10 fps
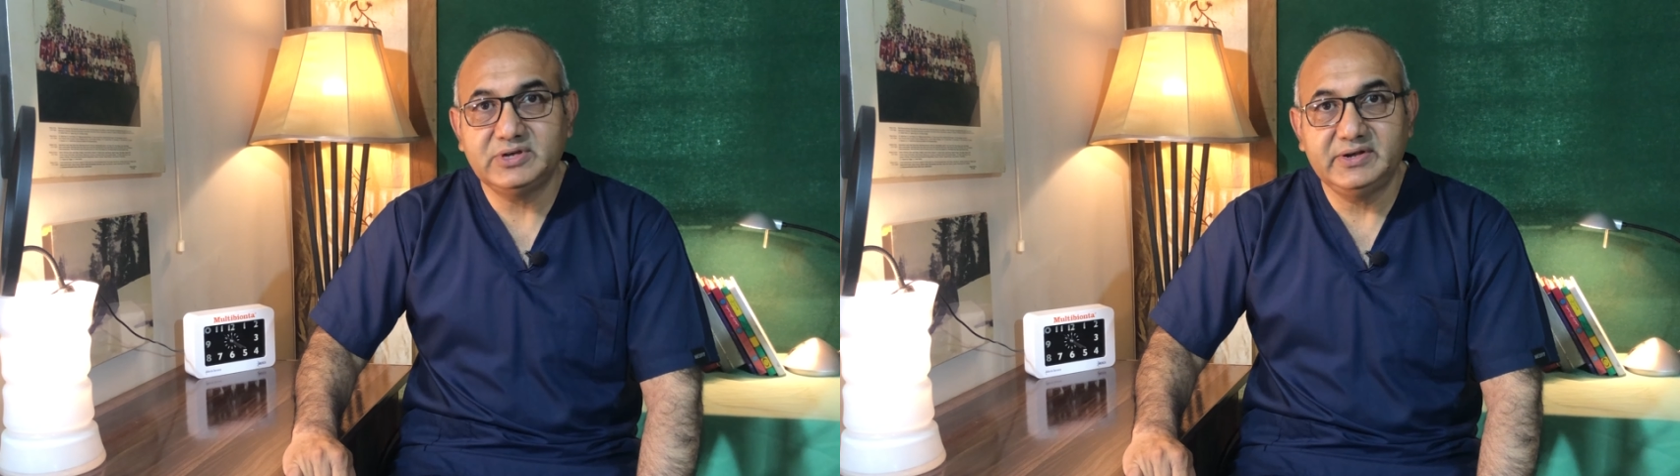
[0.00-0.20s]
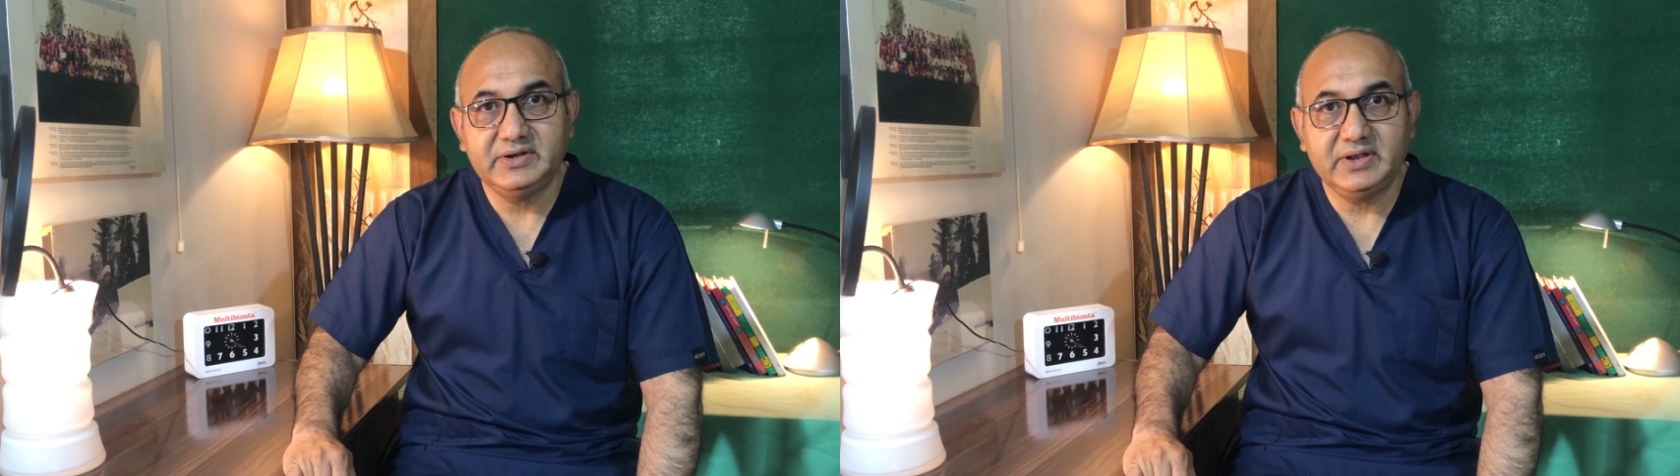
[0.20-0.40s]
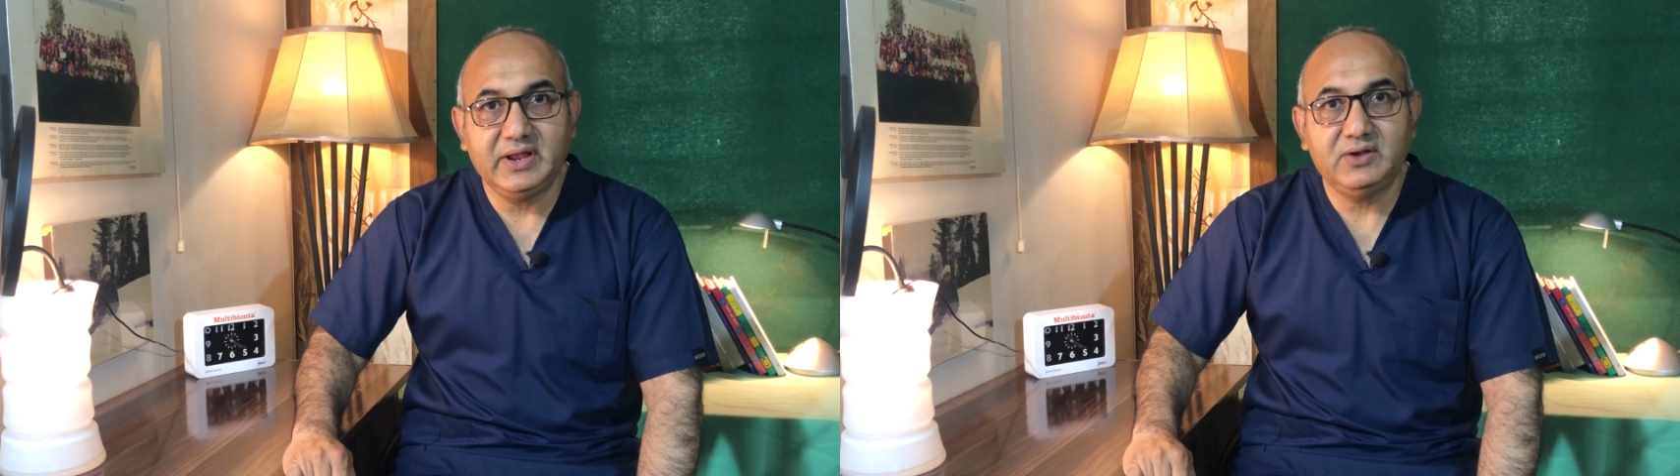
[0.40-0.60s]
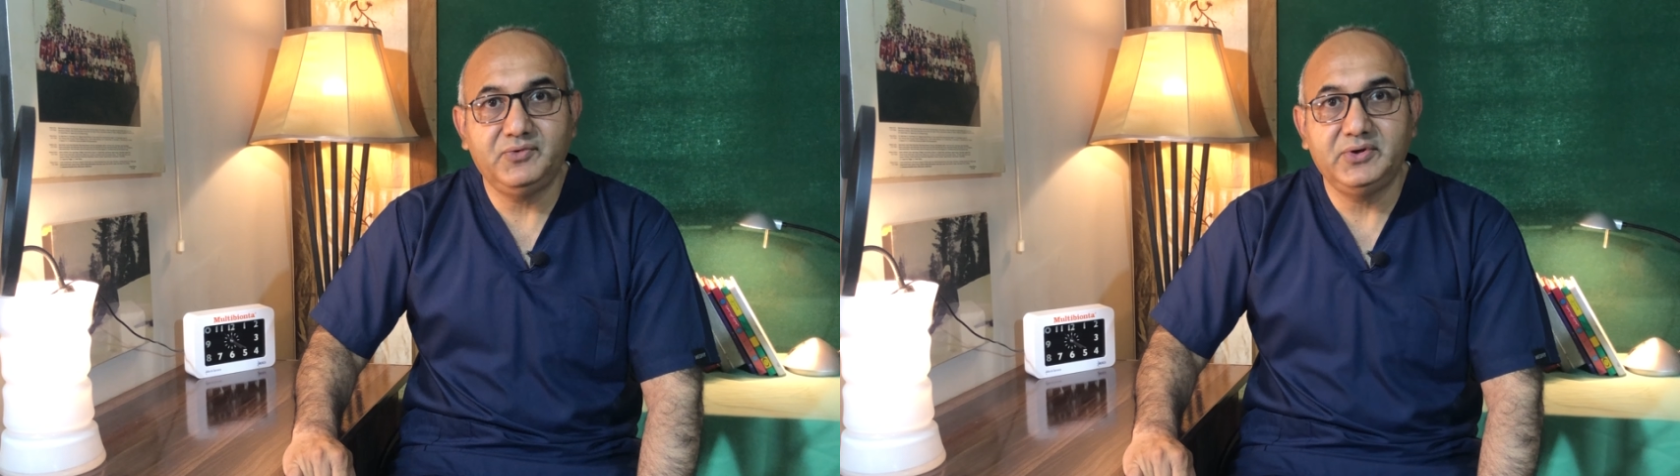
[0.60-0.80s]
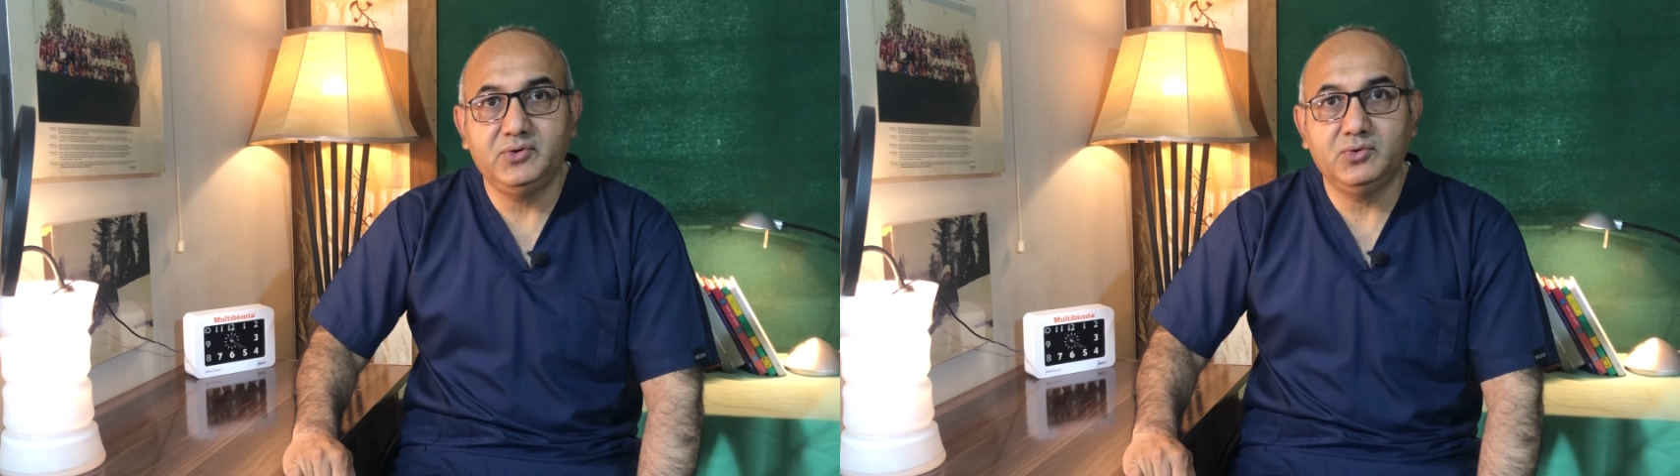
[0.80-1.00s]
a detailed
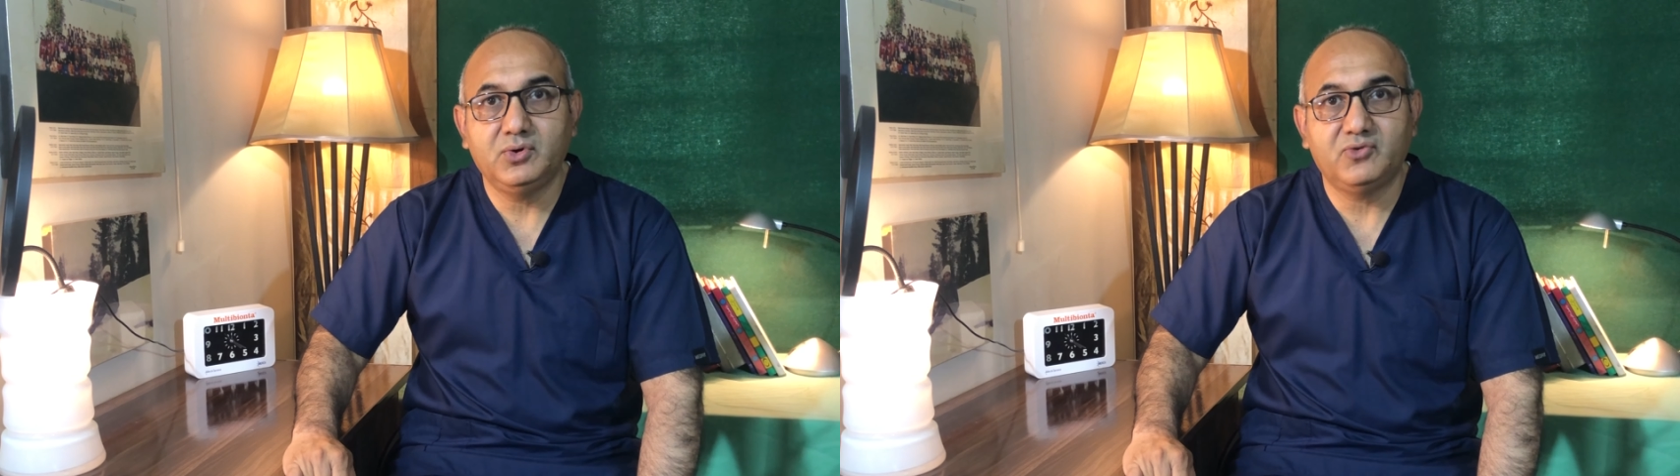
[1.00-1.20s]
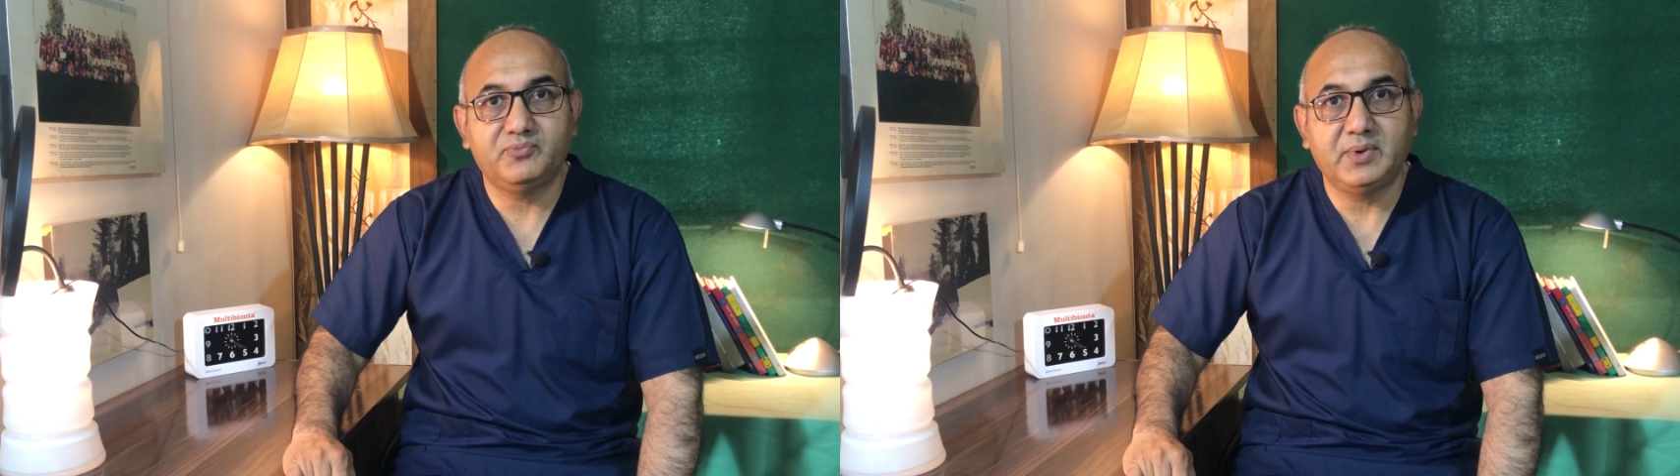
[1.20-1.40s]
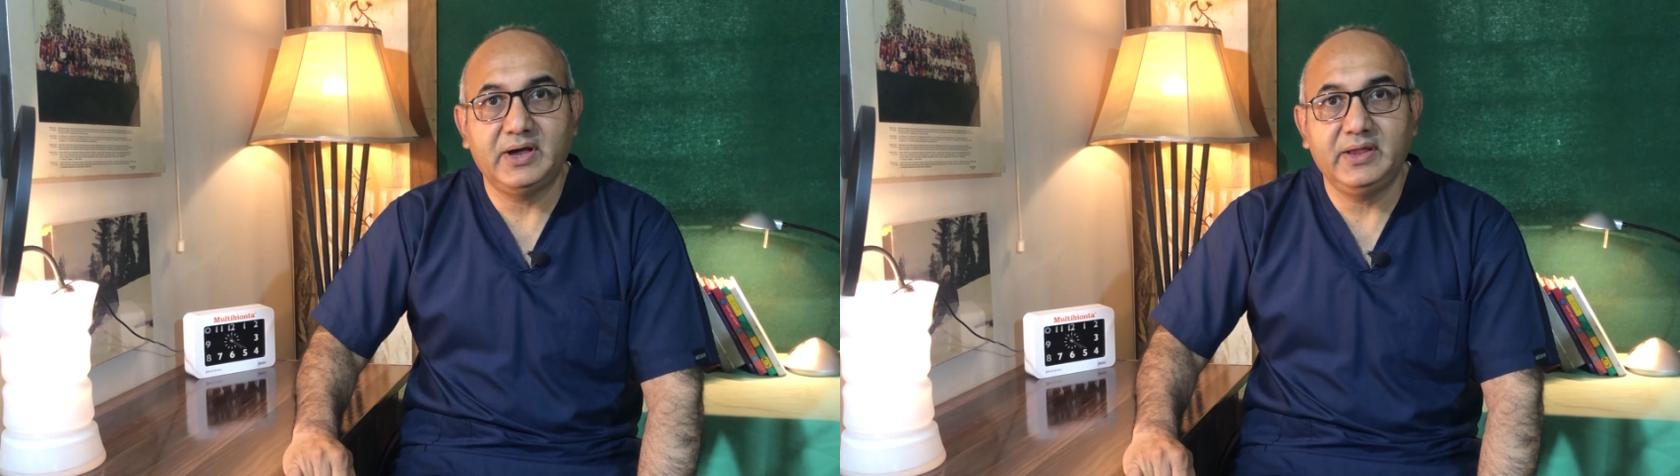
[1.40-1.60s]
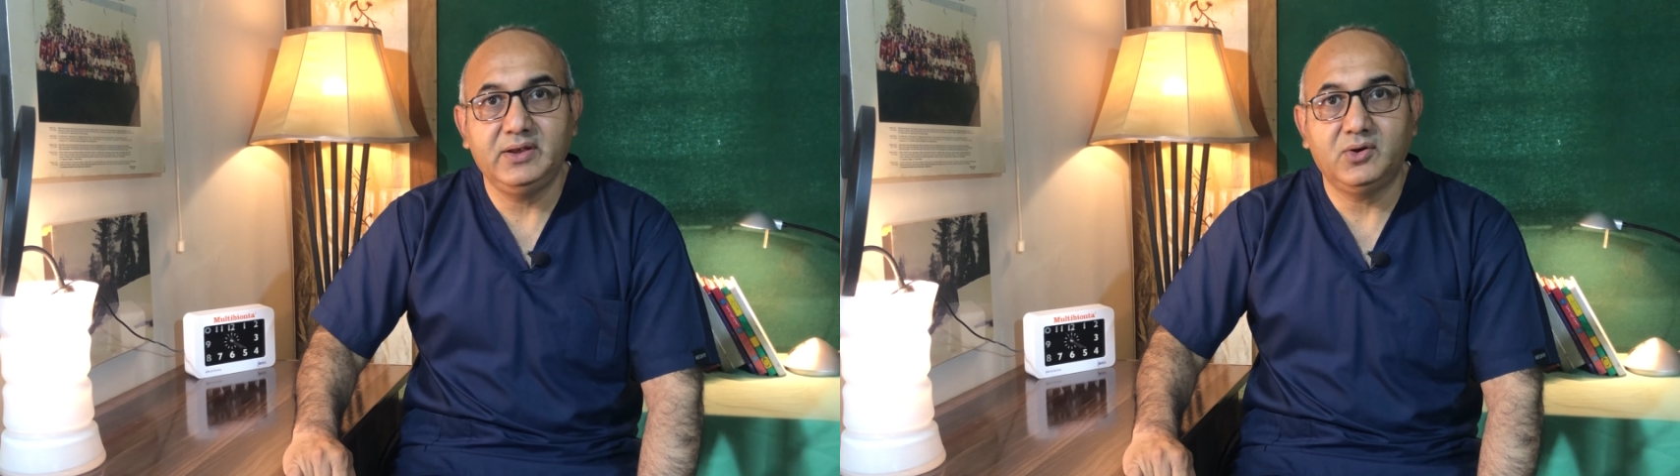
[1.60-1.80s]
video of mine